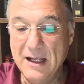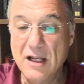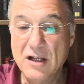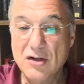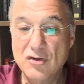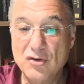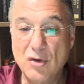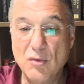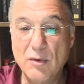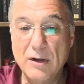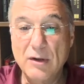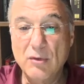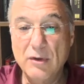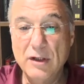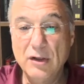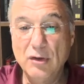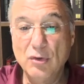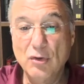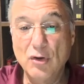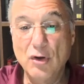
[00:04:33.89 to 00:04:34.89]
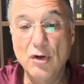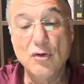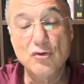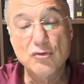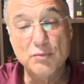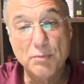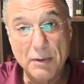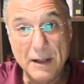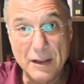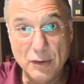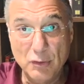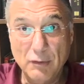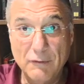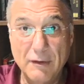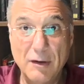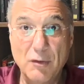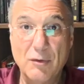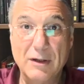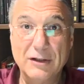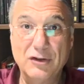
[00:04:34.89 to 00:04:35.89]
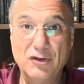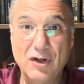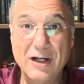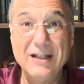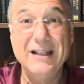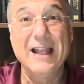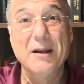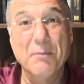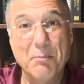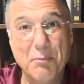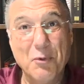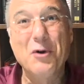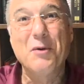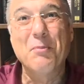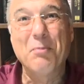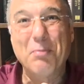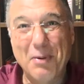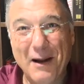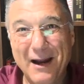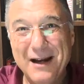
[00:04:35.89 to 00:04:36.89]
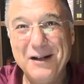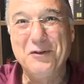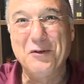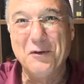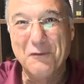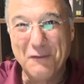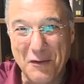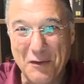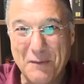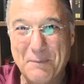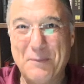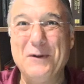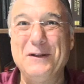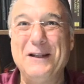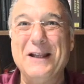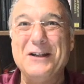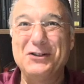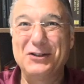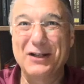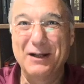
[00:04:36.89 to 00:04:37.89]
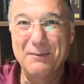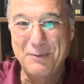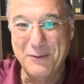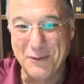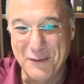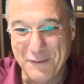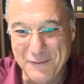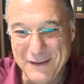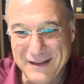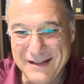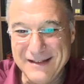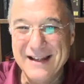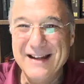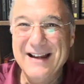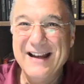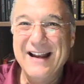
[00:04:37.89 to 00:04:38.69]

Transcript: so we're going to close part of our trade and book part of our potential profits